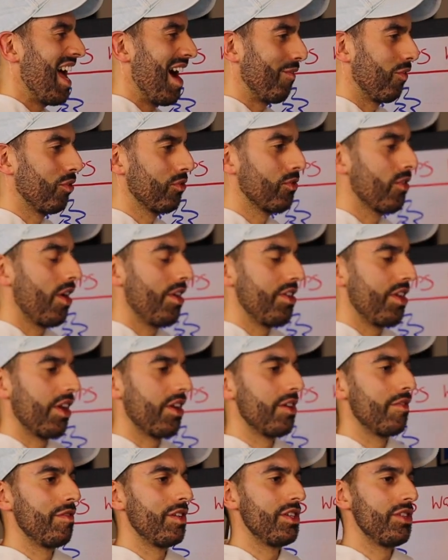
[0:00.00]
I've also got
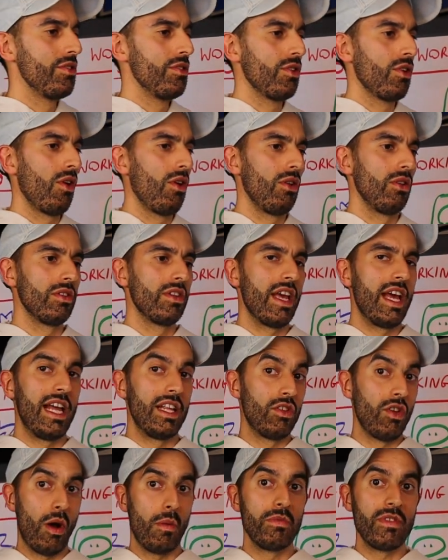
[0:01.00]
another video called uh,
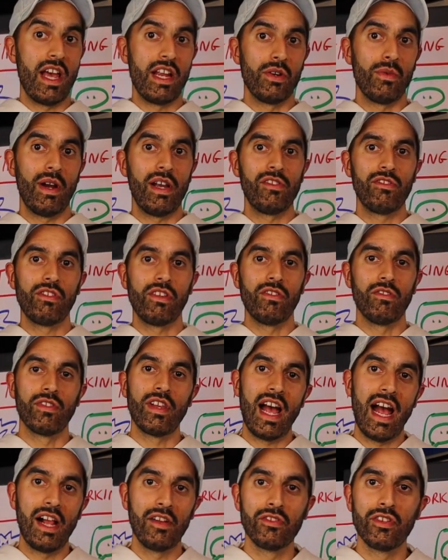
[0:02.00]
Top 10 Questions
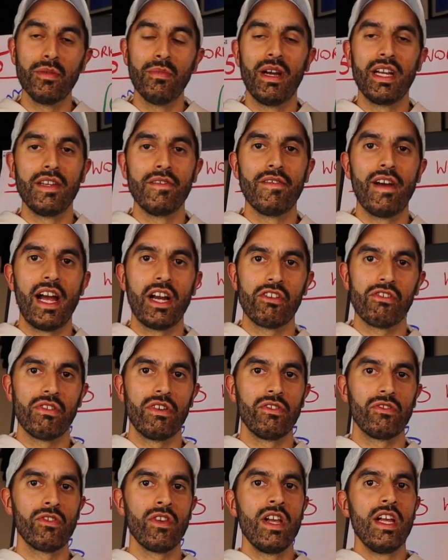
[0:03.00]
to Ask Your
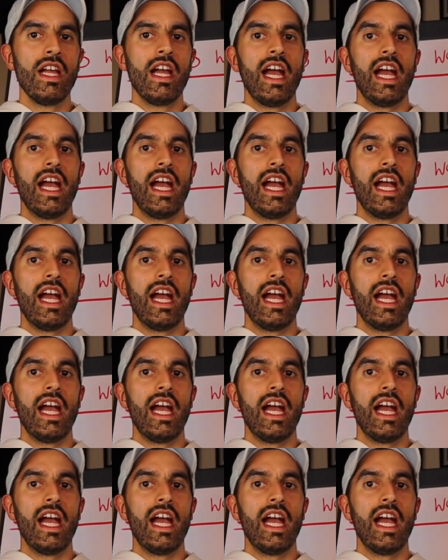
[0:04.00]
Manufacturers.